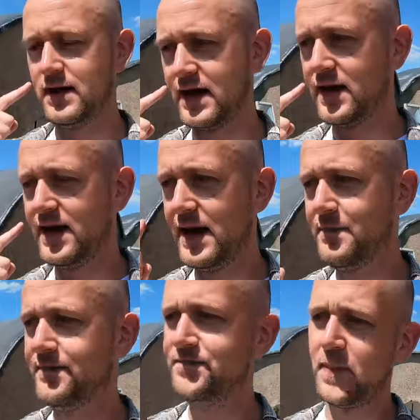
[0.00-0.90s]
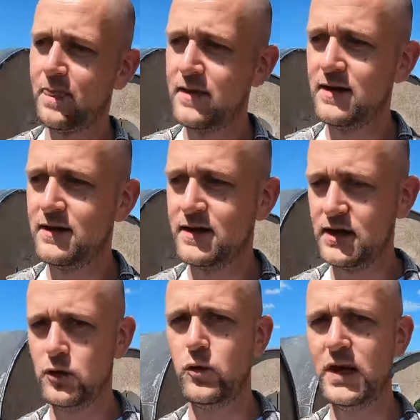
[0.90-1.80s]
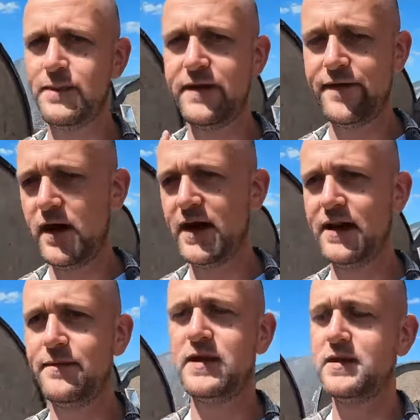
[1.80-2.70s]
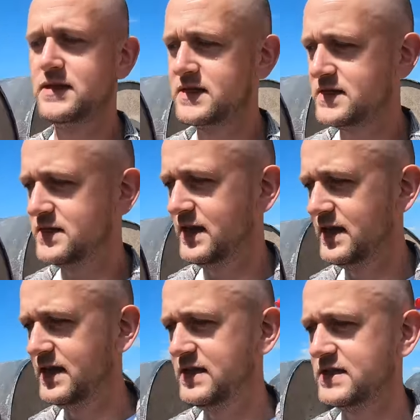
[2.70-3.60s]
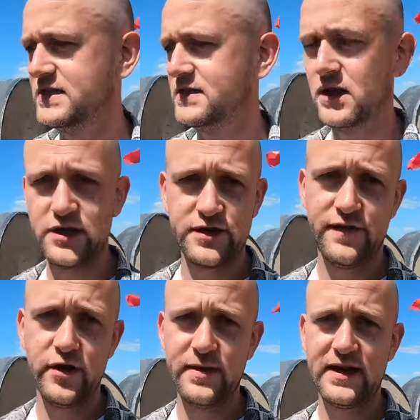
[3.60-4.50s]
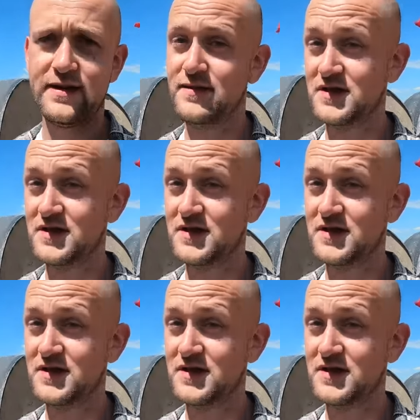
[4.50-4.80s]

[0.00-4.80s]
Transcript: like I am, you will be fine because it is claustrophobic.